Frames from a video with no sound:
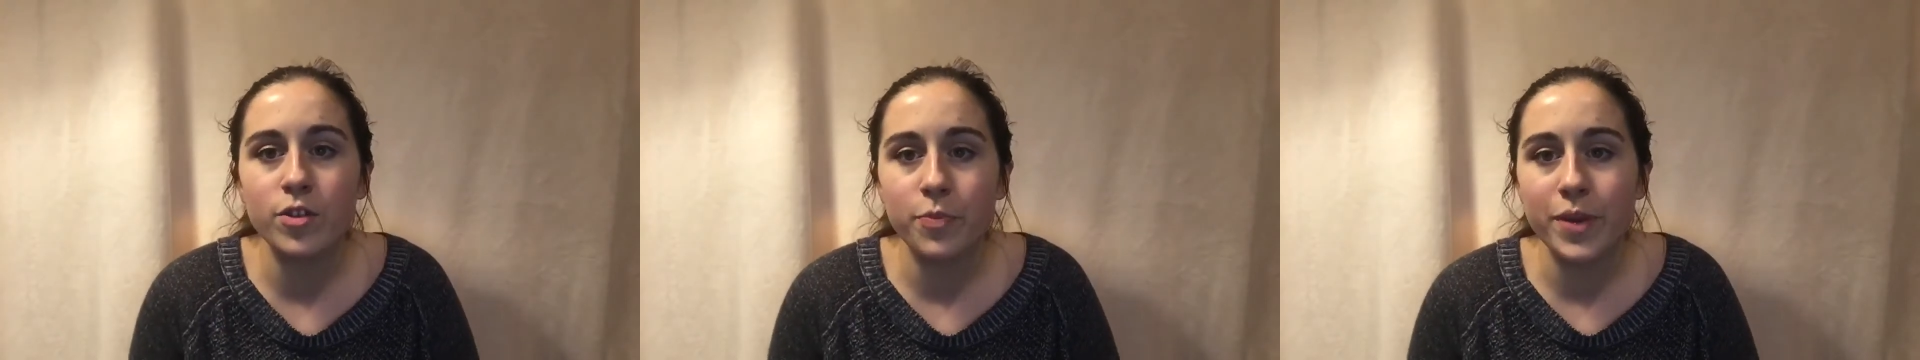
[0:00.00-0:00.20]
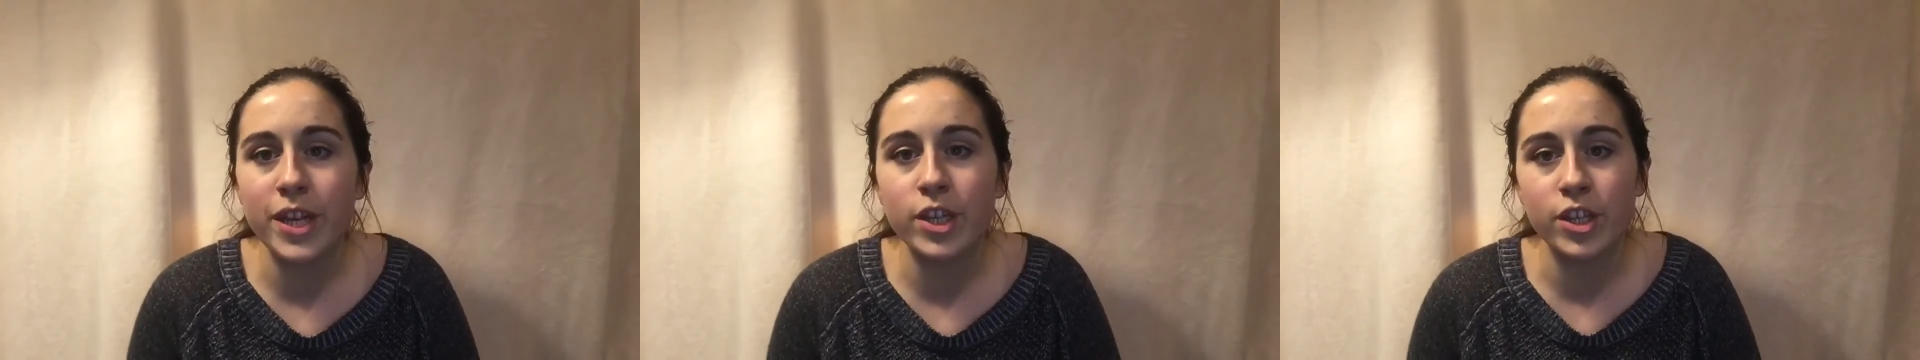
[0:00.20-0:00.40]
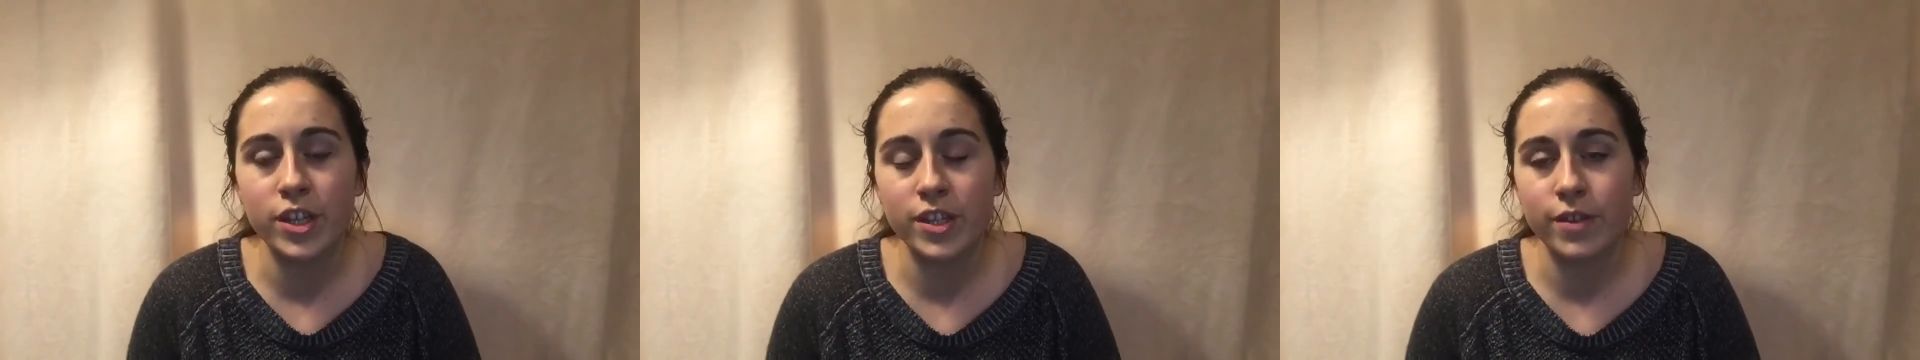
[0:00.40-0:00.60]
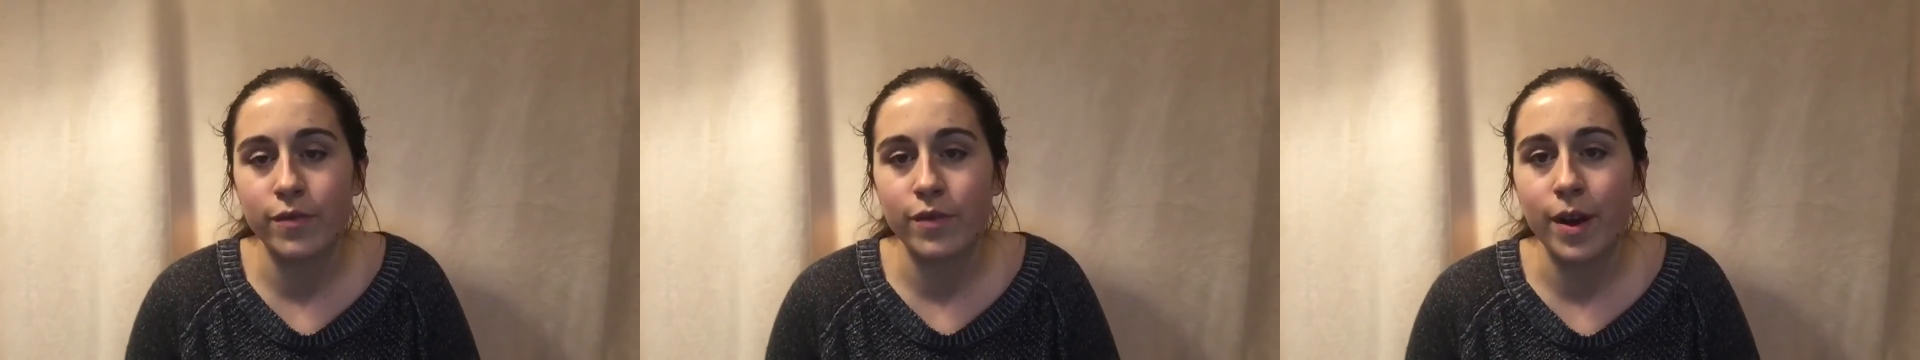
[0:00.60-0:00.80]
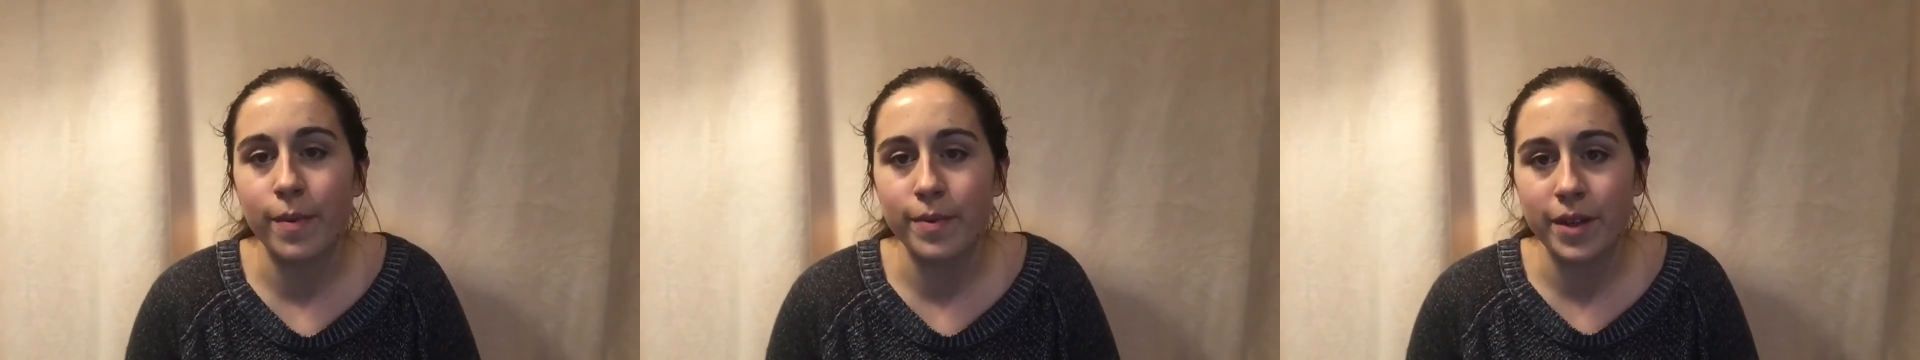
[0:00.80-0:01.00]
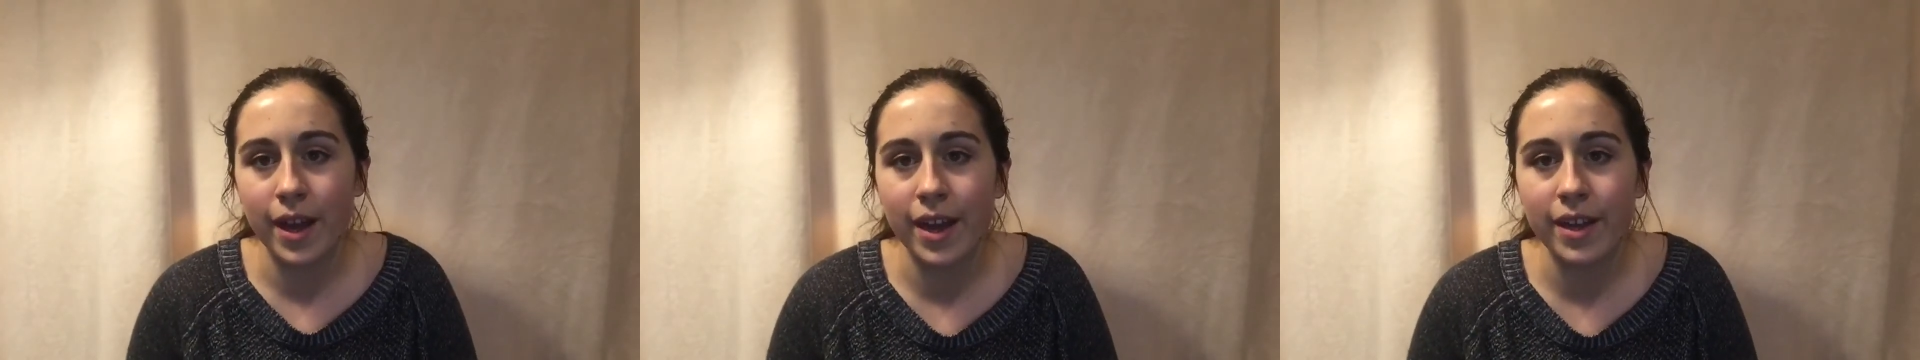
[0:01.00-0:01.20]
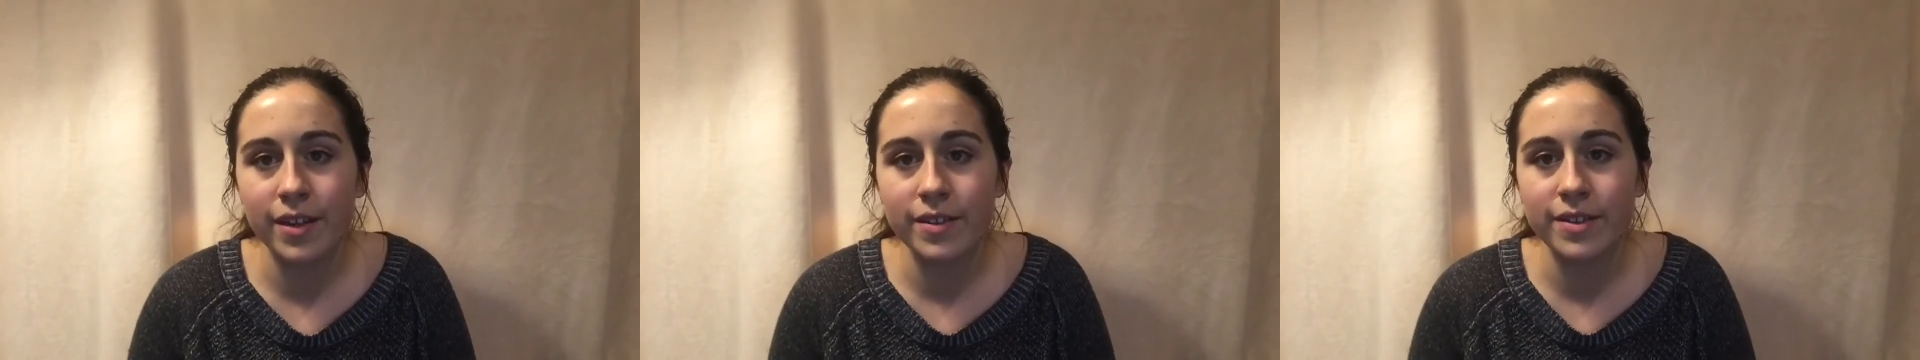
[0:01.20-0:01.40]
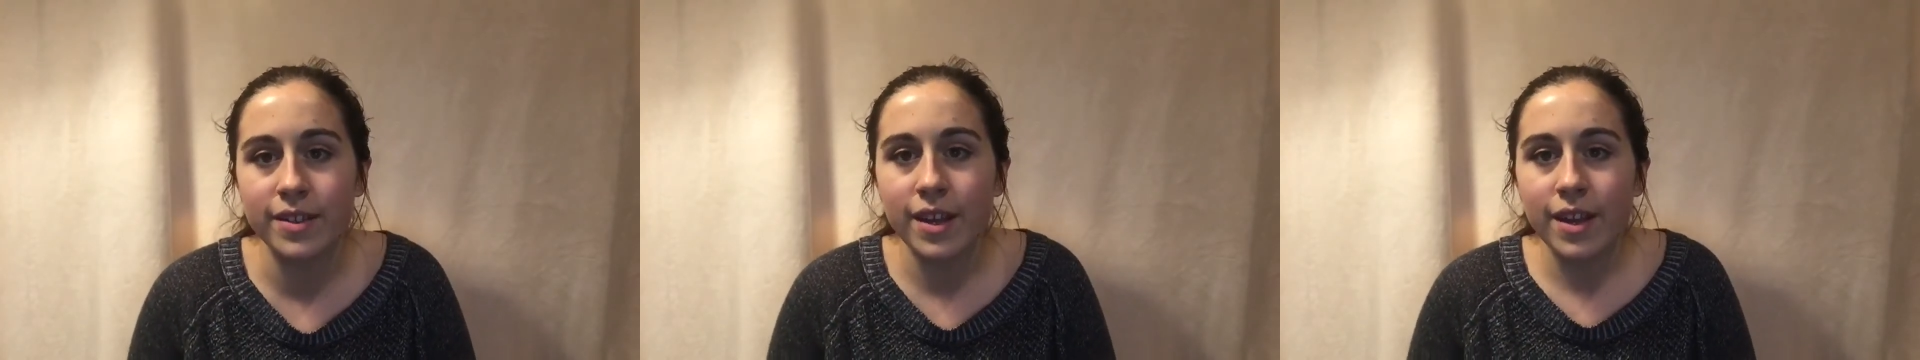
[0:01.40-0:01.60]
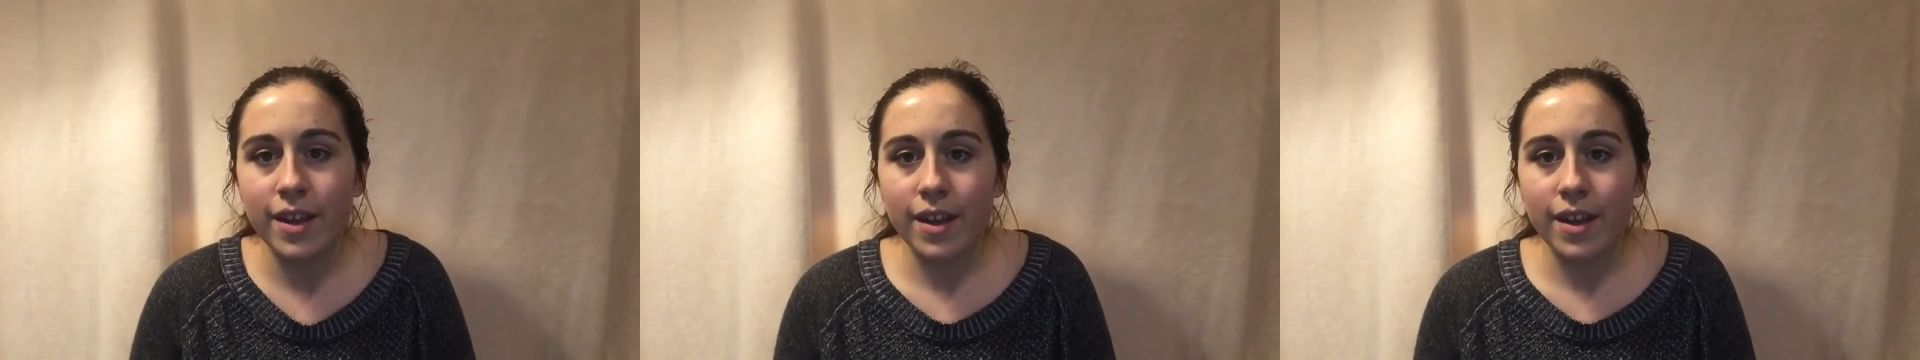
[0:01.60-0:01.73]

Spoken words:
species of reptiles,